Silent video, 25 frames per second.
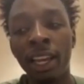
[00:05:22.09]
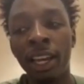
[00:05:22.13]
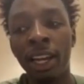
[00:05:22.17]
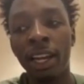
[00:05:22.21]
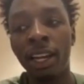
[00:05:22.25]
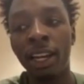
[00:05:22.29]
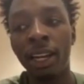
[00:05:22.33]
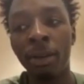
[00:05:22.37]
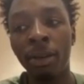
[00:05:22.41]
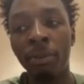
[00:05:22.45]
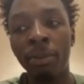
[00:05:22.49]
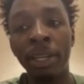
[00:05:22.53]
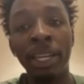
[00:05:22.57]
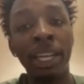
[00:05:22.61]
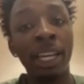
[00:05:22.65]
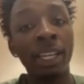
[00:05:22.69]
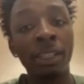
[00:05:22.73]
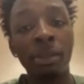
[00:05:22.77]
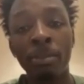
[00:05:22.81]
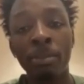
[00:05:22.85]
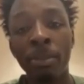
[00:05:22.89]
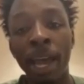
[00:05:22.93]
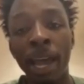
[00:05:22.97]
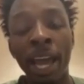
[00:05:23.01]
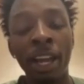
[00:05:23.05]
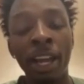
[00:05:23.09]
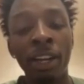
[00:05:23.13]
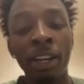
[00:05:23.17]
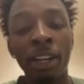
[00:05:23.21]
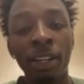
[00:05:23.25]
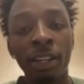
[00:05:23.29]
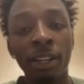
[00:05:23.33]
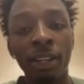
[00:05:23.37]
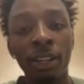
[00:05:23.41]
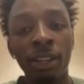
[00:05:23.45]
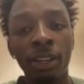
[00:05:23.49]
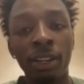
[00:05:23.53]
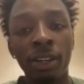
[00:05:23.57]
it doesn't
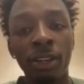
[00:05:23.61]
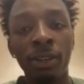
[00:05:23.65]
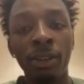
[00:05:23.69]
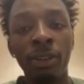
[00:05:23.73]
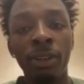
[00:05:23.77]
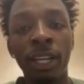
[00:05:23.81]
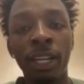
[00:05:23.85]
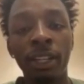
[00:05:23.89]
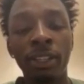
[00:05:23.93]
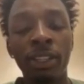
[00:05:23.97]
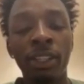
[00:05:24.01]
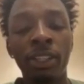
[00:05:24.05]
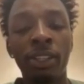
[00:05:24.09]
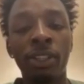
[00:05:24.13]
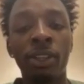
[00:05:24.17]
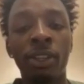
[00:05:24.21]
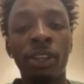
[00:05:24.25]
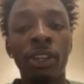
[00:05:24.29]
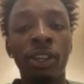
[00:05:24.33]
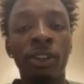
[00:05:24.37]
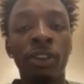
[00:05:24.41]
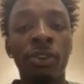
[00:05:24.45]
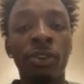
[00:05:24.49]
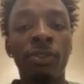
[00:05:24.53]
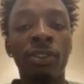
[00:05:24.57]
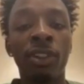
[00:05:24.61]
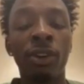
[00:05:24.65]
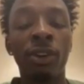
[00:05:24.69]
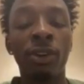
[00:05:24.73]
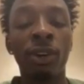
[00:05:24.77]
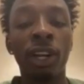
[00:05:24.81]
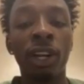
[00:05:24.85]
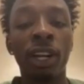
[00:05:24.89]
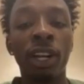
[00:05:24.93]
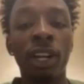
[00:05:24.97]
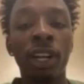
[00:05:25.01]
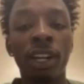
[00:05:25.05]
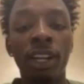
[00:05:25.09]
matter who else is on the
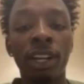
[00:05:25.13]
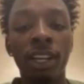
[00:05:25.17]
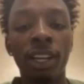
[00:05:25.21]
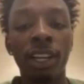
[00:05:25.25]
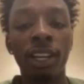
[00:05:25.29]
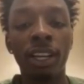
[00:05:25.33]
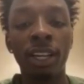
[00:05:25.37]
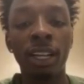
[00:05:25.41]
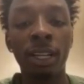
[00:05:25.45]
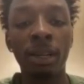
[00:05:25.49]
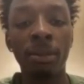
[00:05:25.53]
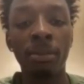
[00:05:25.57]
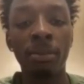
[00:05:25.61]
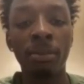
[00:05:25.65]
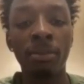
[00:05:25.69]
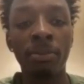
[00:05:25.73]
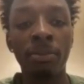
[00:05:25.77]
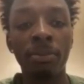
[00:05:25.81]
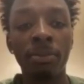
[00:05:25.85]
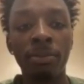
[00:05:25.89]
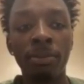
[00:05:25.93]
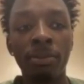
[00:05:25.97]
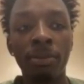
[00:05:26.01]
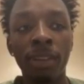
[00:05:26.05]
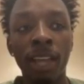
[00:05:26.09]
floor.